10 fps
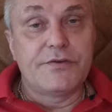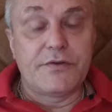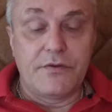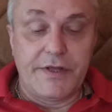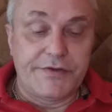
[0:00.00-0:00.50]

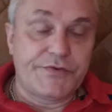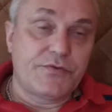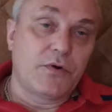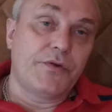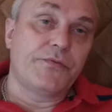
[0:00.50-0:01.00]
So that's
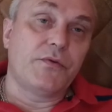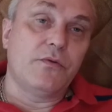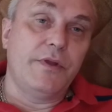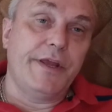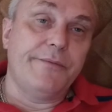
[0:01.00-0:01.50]
story for
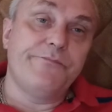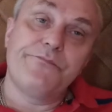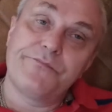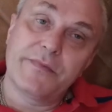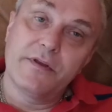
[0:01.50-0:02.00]
today.
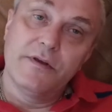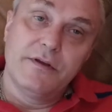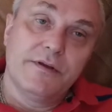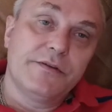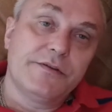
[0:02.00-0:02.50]

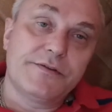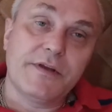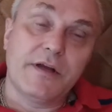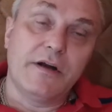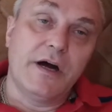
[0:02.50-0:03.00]

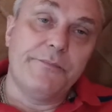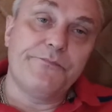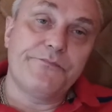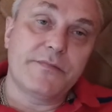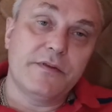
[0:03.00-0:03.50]
Sai Ram,
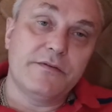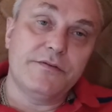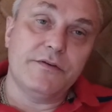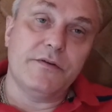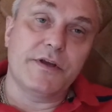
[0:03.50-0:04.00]

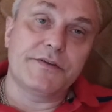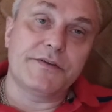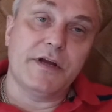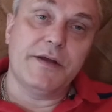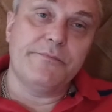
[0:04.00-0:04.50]
see you
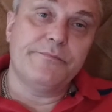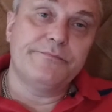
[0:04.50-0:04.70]
next time.